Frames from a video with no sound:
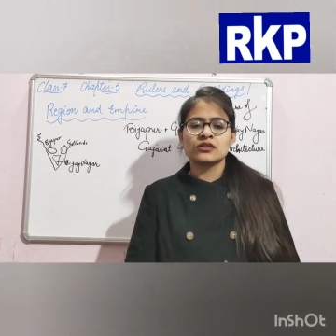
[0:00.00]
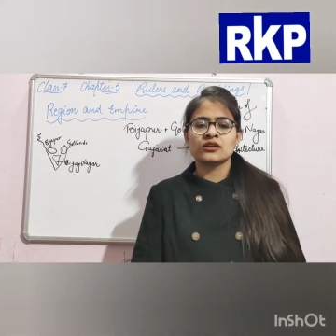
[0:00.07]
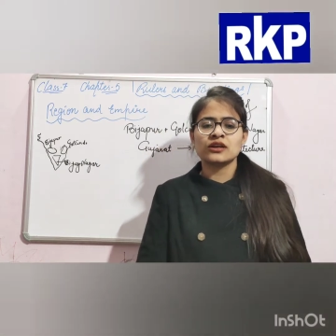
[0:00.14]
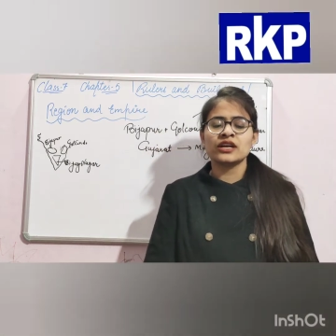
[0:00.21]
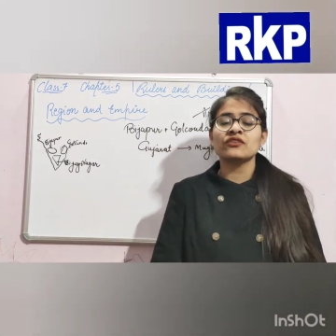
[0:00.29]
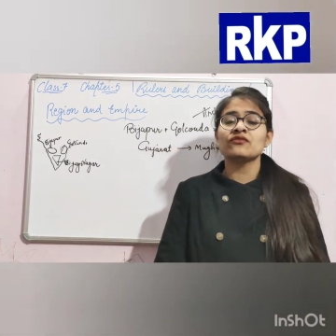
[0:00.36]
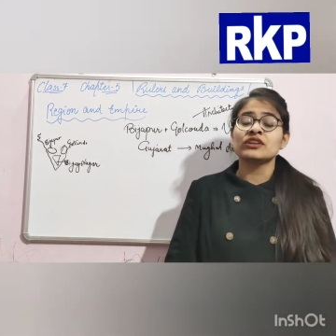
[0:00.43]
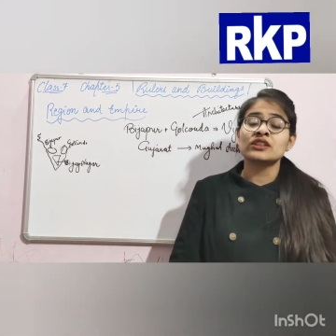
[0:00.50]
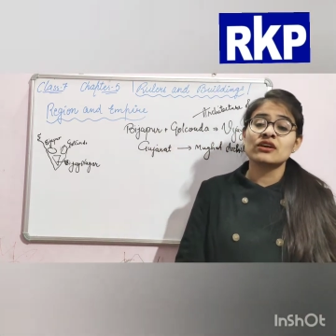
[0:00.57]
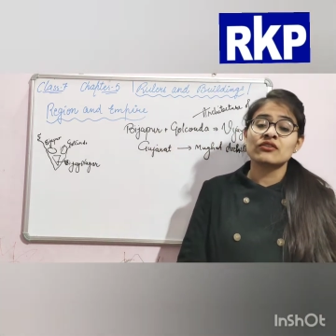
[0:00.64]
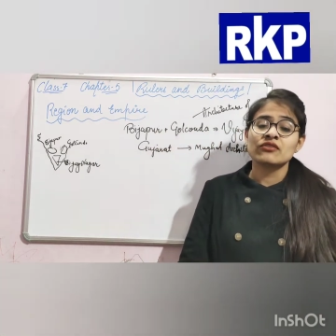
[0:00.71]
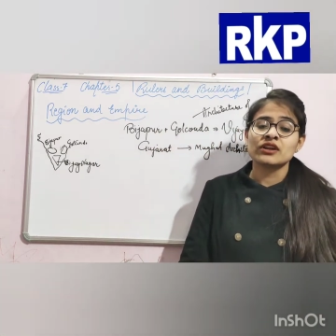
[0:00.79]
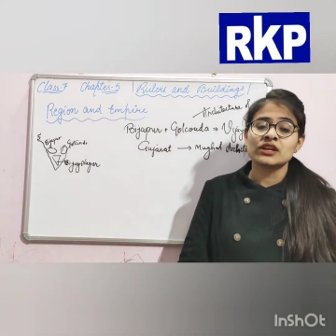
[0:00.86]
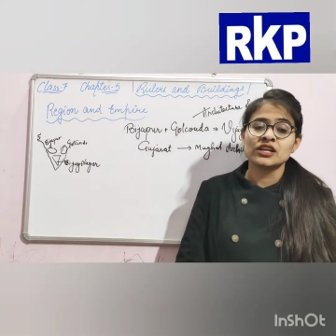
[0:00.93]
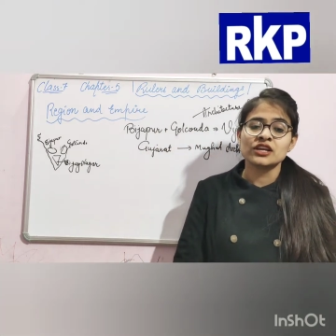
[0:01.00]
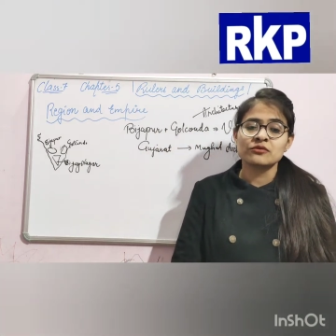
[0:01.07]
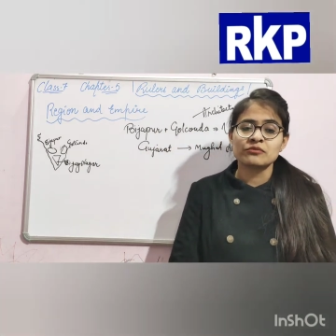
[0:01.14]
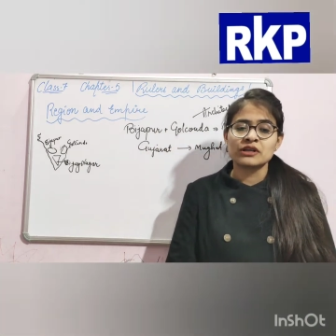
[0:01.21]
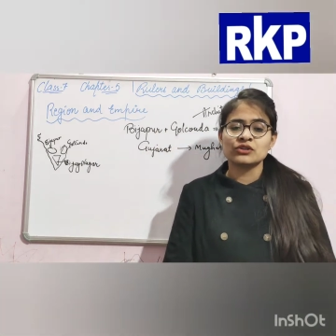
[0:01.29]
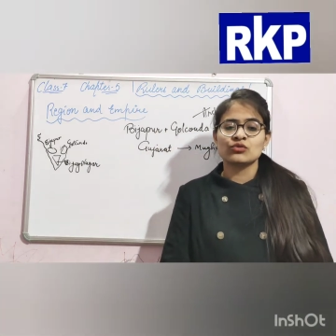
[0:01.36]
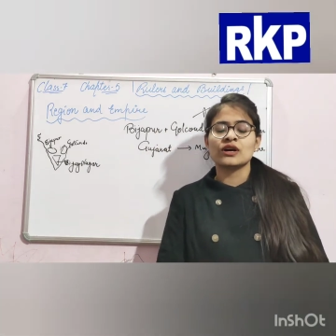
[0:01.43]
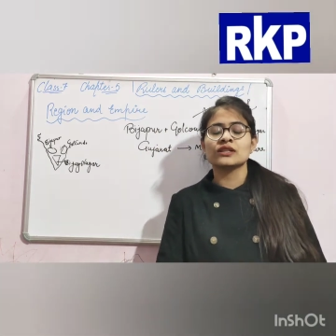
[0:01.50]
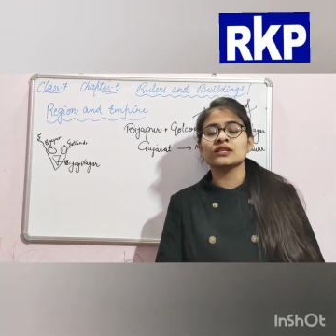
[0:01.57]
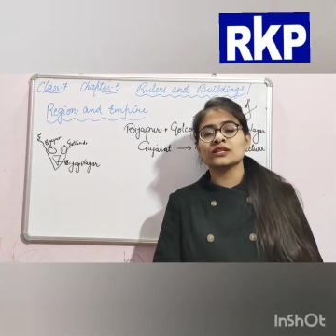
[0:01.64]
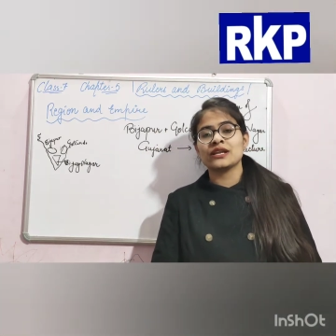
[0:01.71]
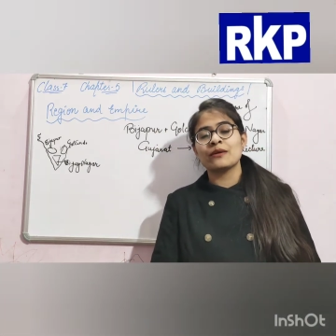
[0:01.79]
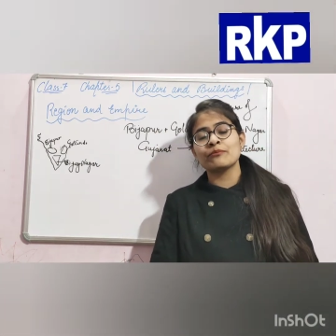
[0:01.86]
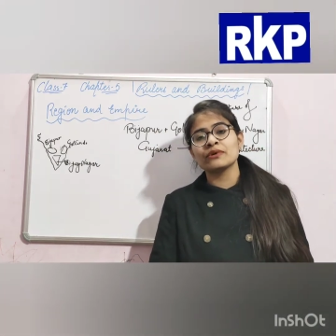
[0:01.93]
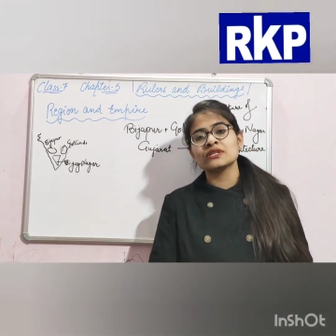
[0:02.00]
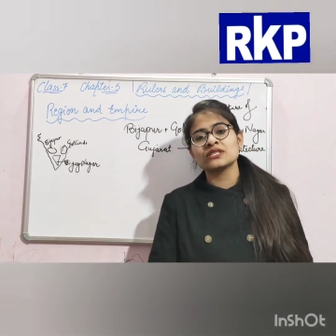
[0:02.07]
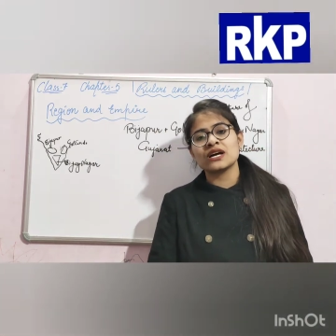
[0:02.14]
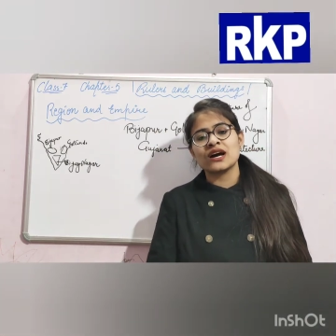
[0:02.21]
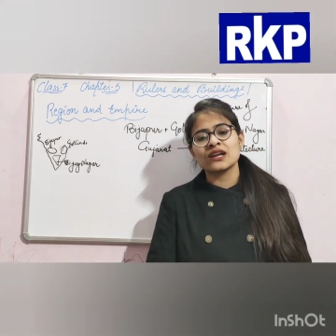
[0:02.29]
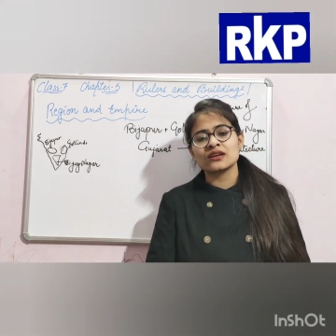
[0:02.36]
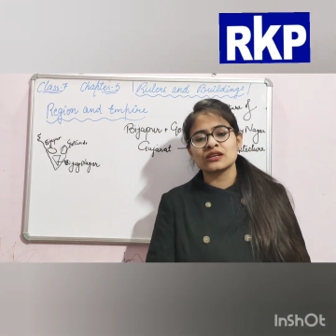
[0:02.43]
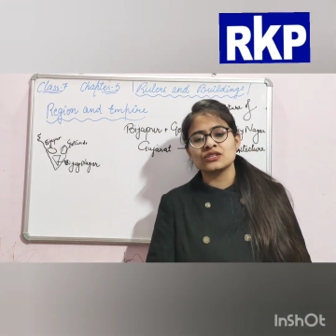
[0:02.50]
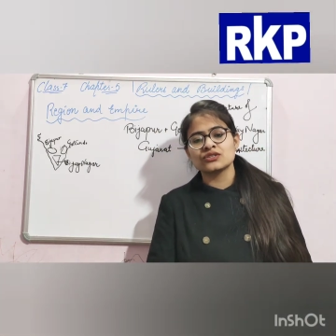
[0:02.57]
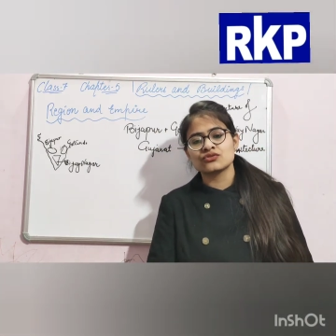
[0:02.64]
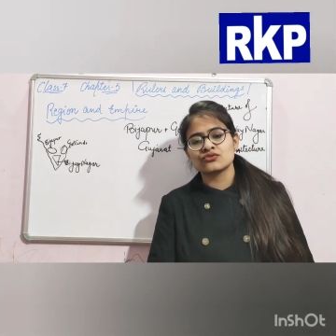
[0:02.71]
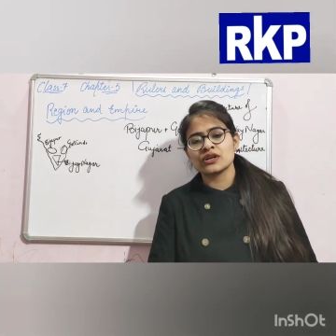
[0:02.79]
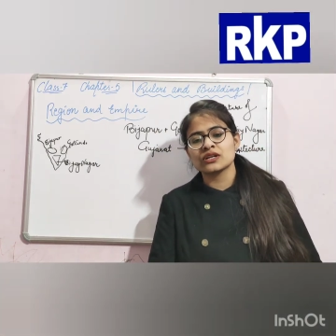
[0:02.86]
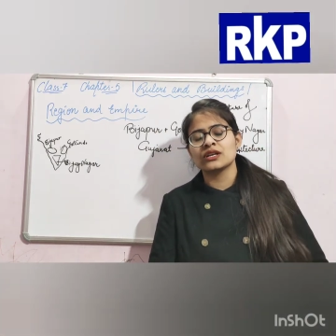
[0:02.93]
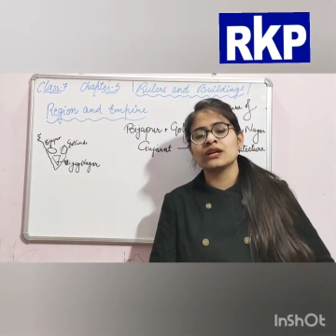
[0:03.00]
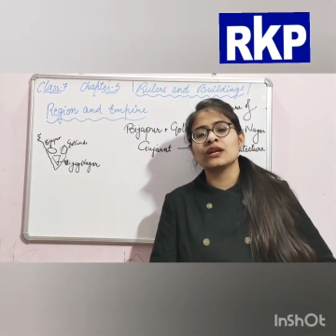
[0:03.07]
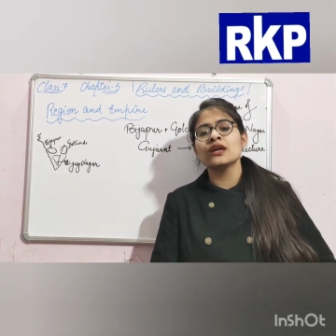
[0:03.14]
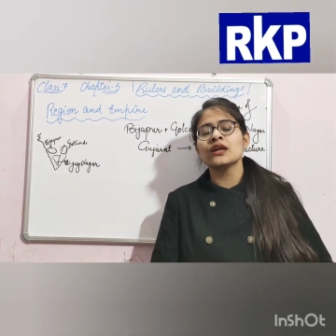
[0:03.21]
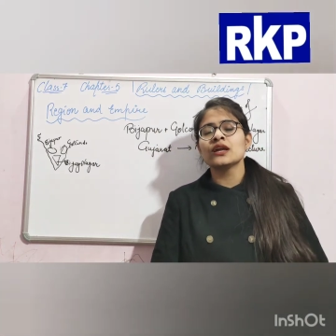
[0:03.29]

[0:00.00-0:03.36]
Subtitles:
the temples are constructed